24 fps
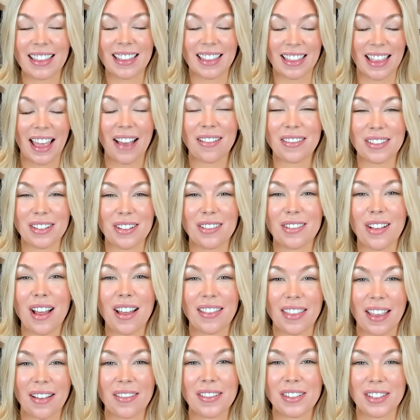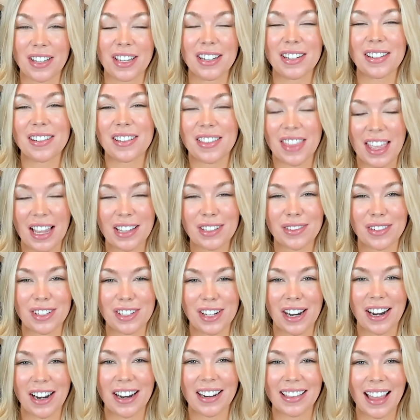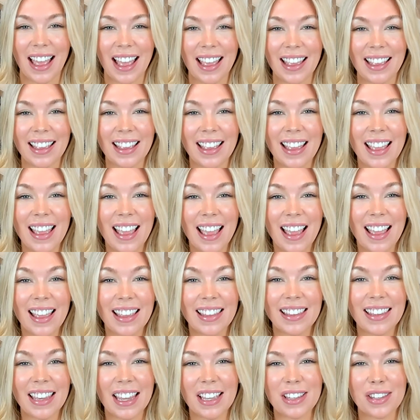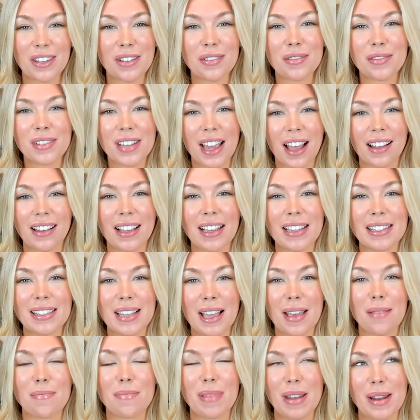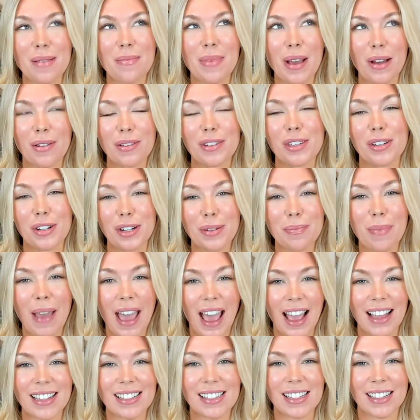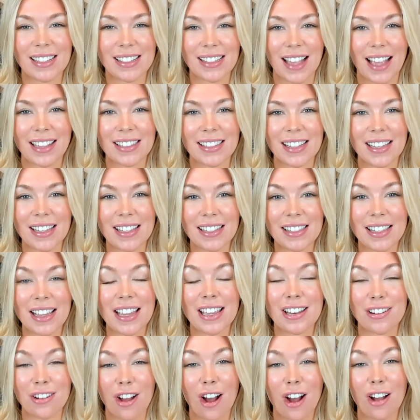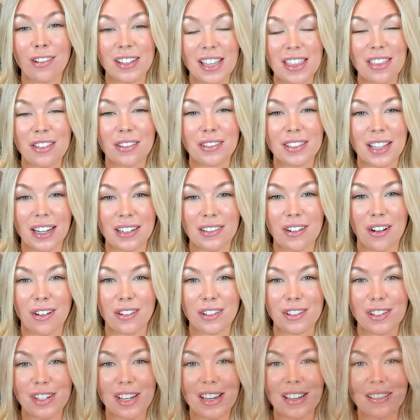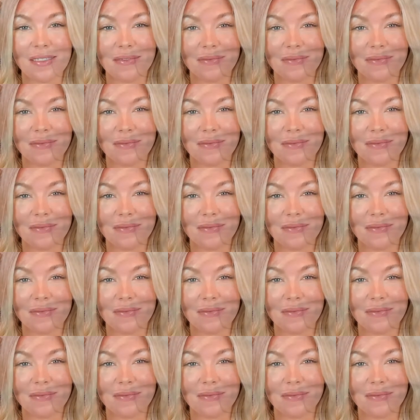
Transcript: That was a lot. That was good. Thanks for sharing that. Can you tell us a bit about your past successes in non lethal technology?